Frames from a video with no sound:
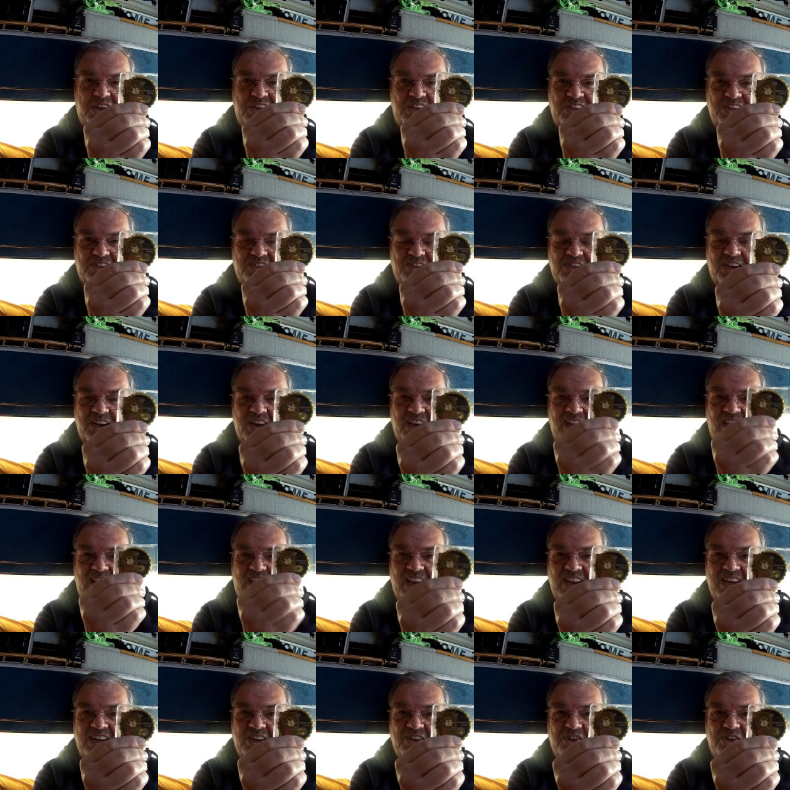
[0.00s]
these
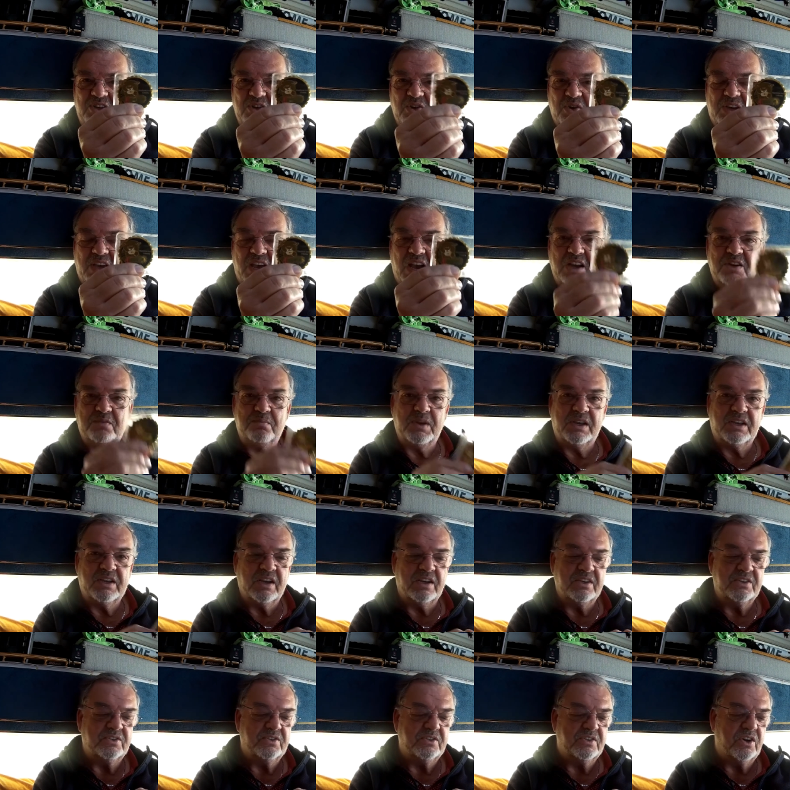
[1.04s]
in a geocache
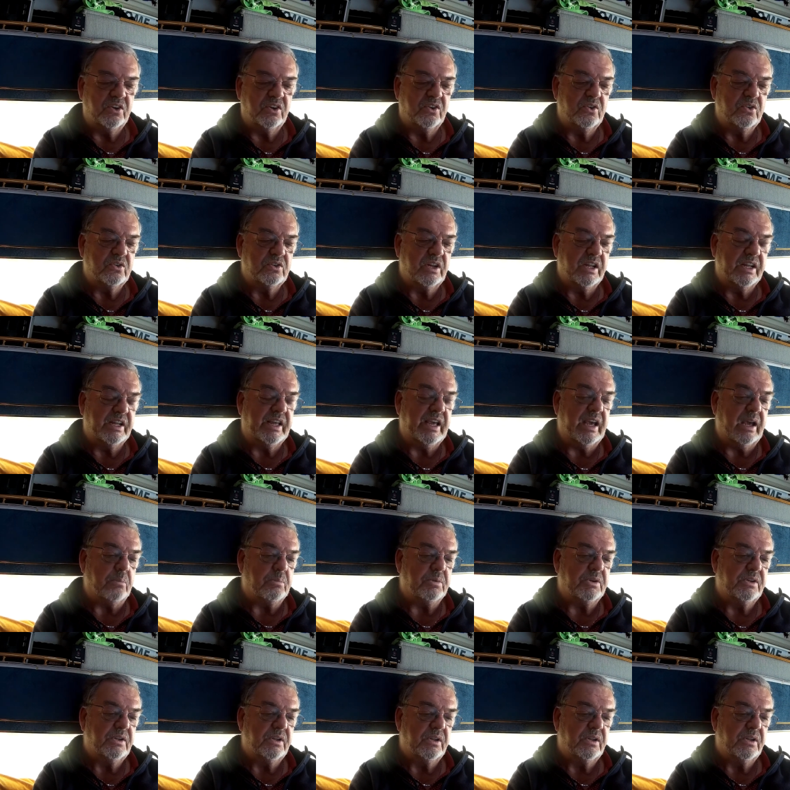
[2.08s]
because they're usually kept